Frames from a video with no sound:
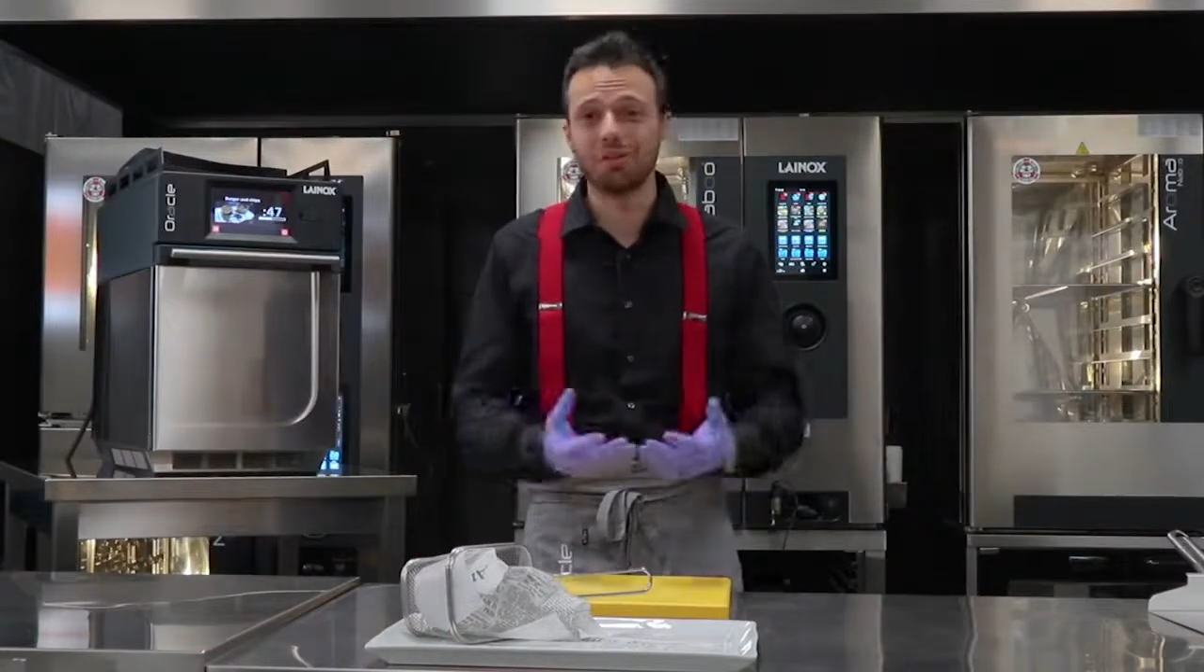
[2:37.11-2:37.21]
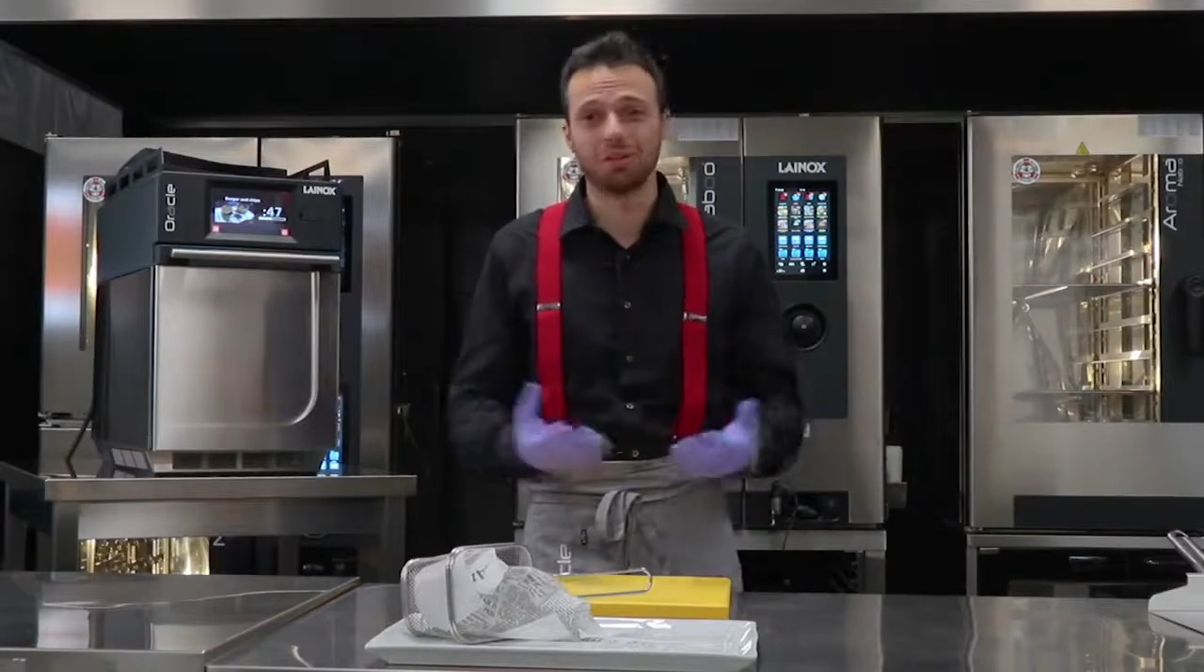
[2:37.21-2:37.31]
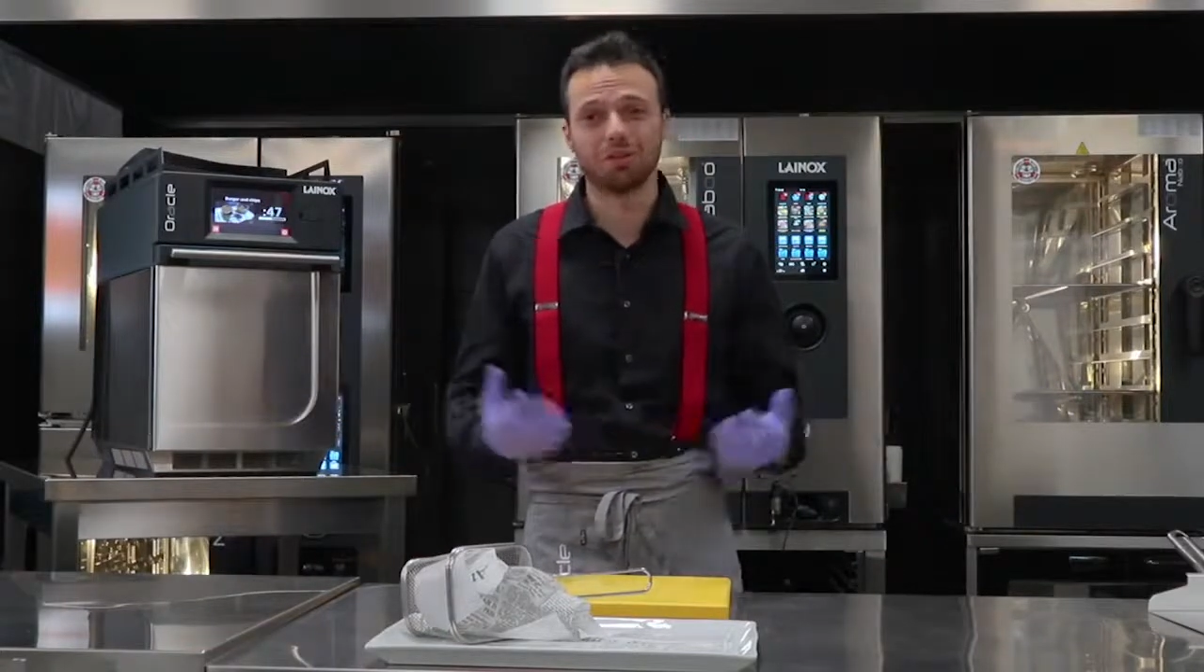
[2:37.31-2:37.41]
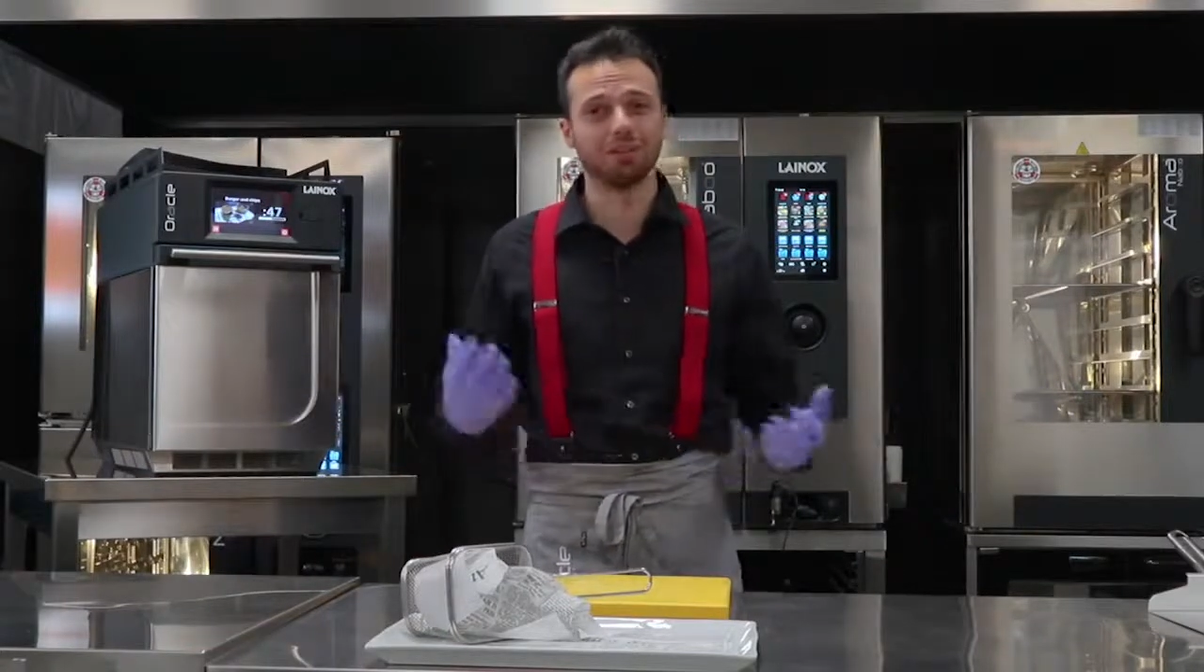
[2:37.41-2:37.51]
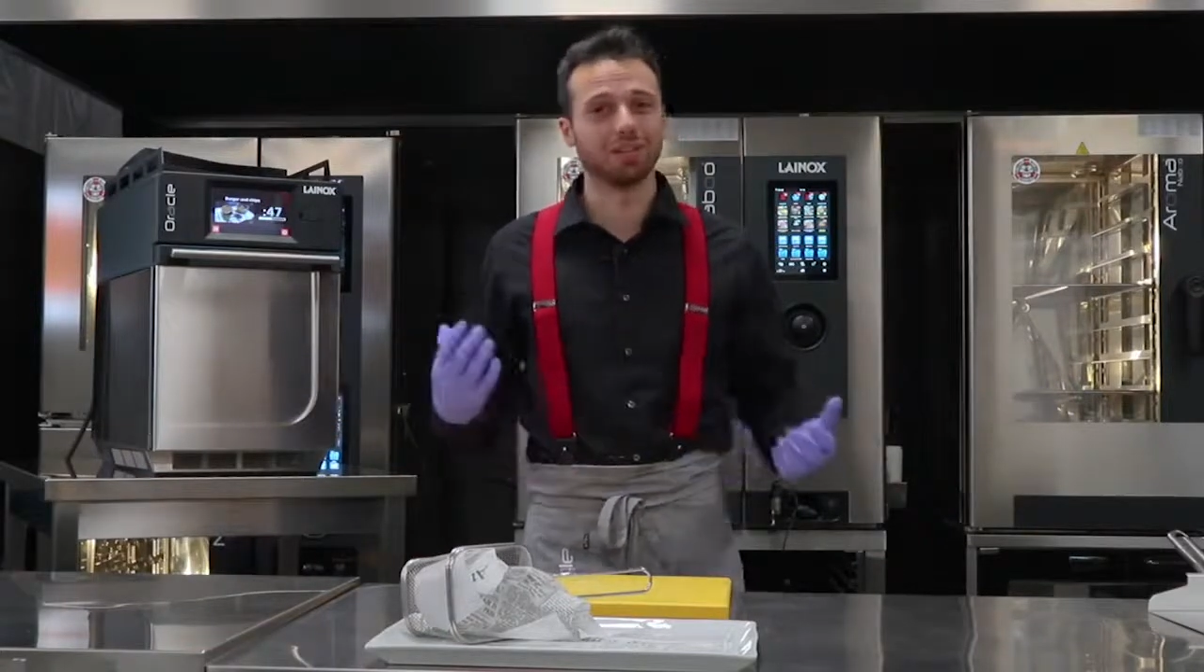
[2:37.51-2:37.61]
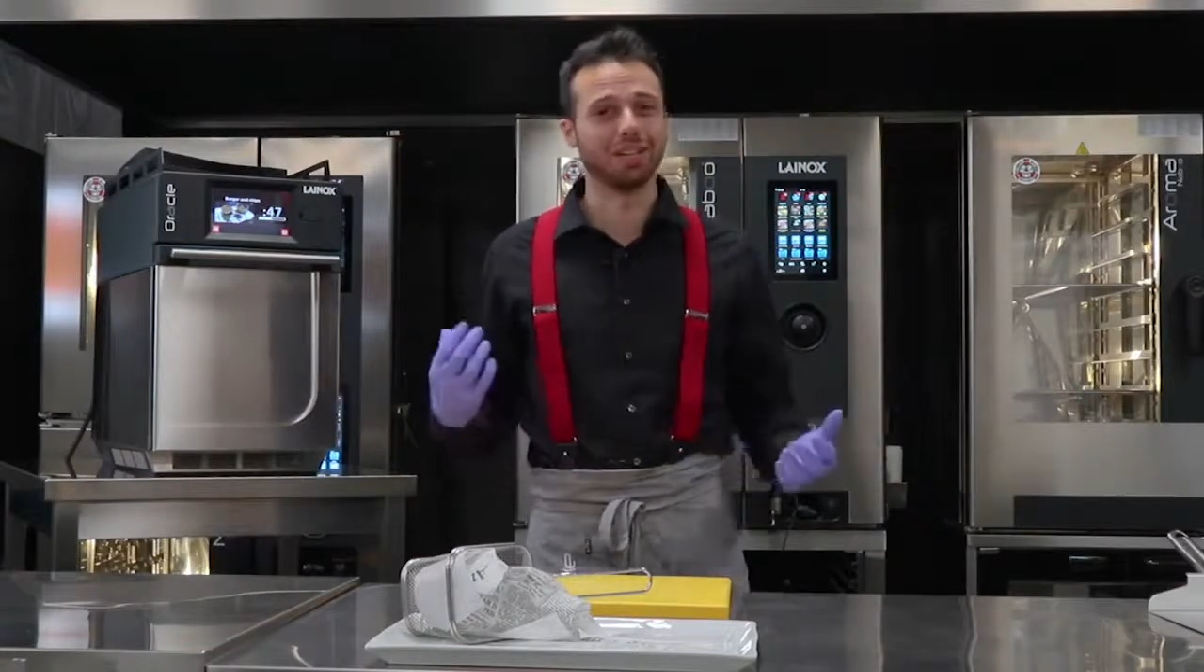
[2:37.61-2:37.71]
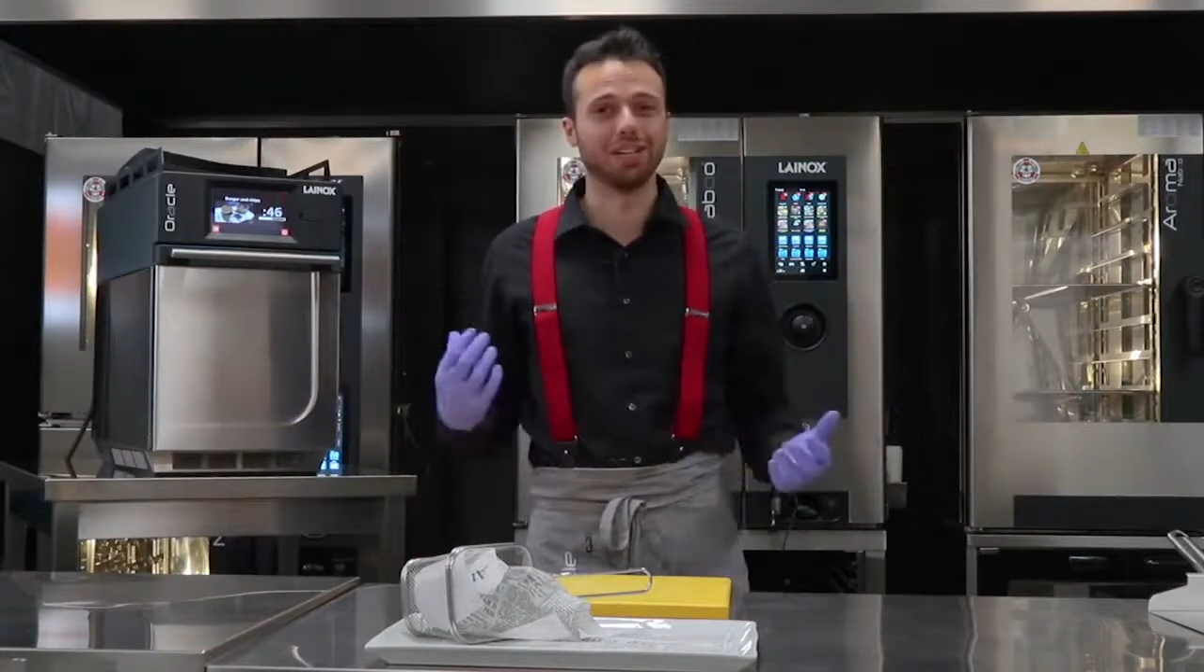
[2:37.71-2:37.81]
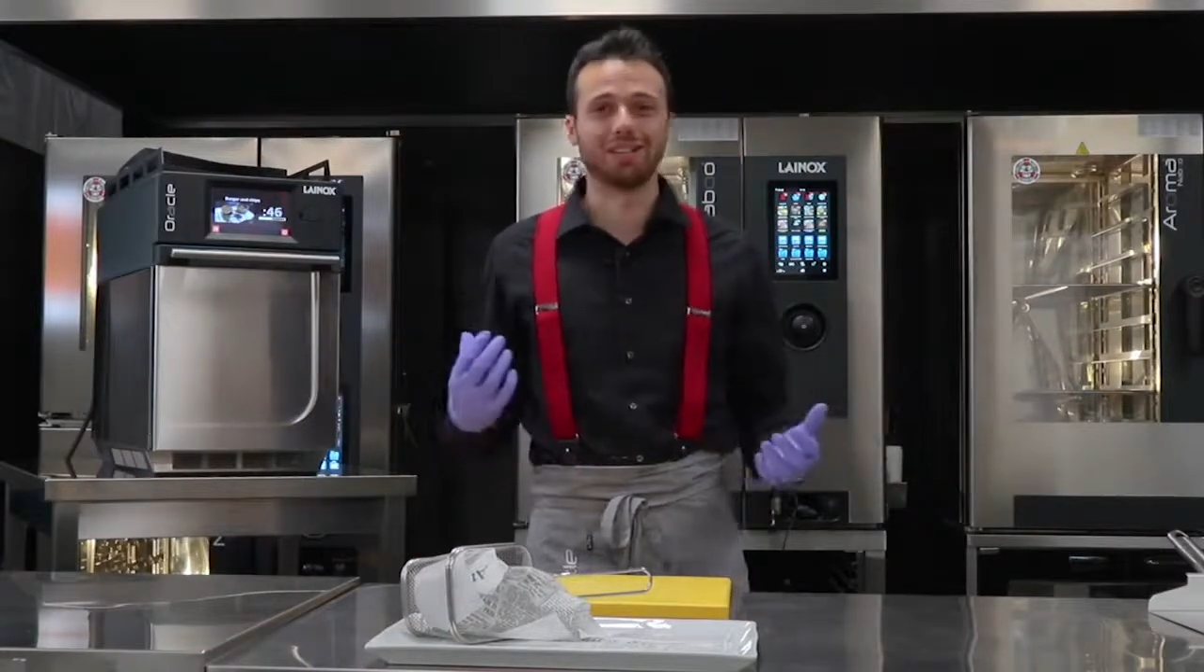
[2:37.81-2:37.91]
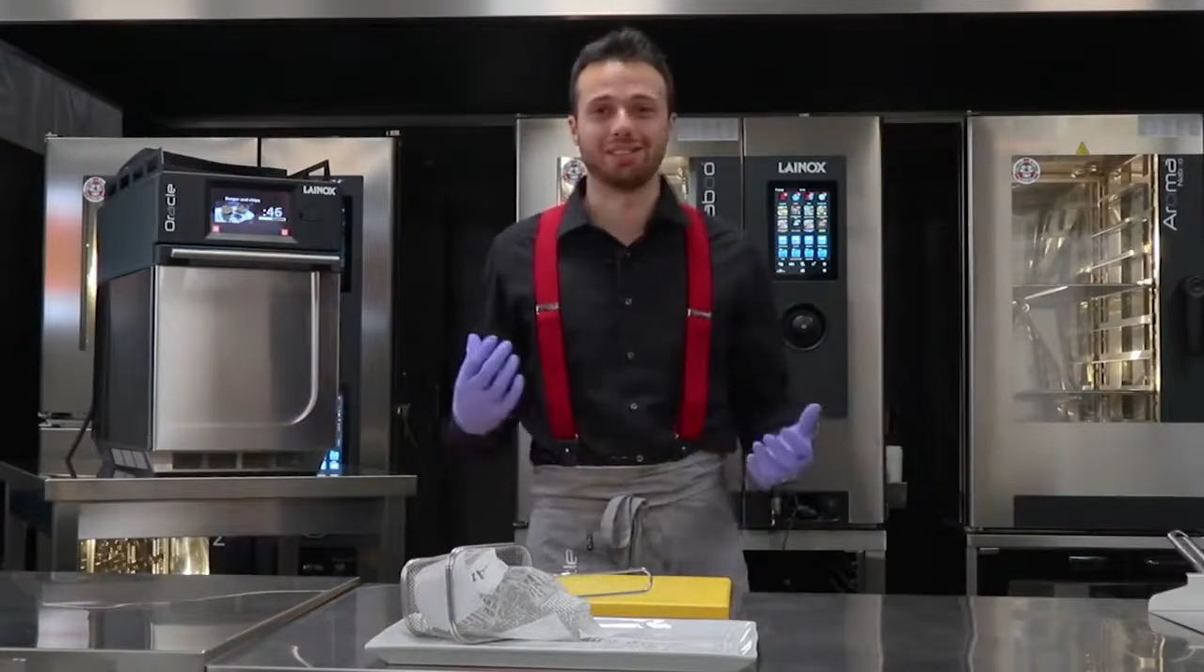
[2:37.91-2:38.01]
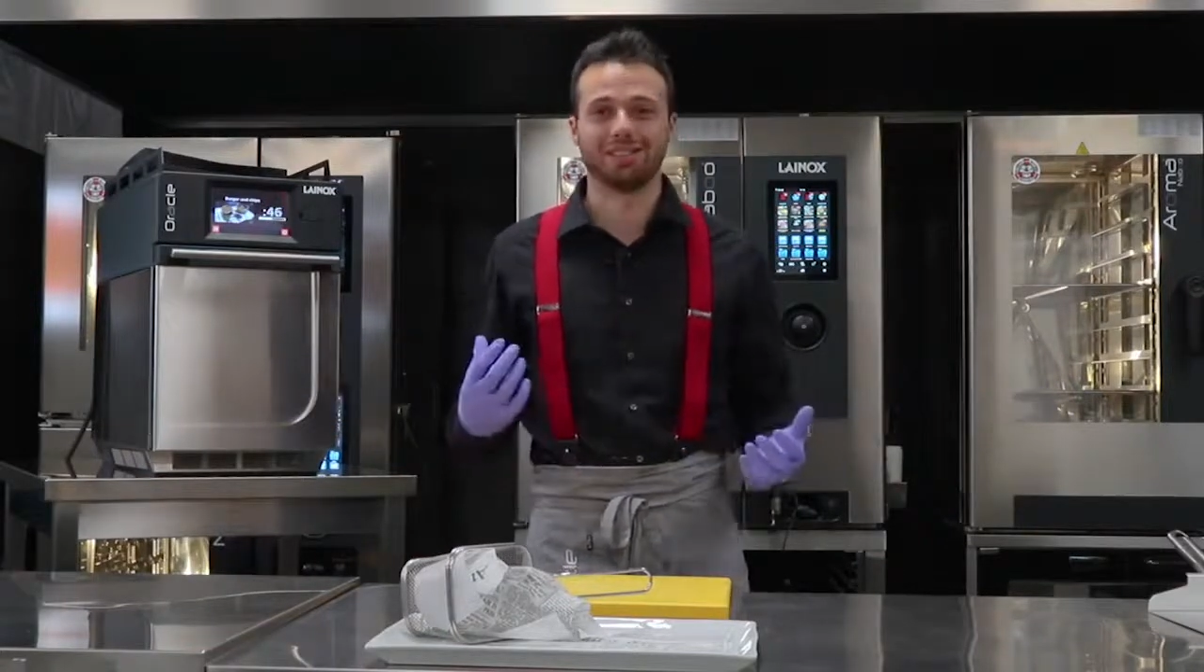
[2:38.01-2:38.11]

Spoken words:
it over here.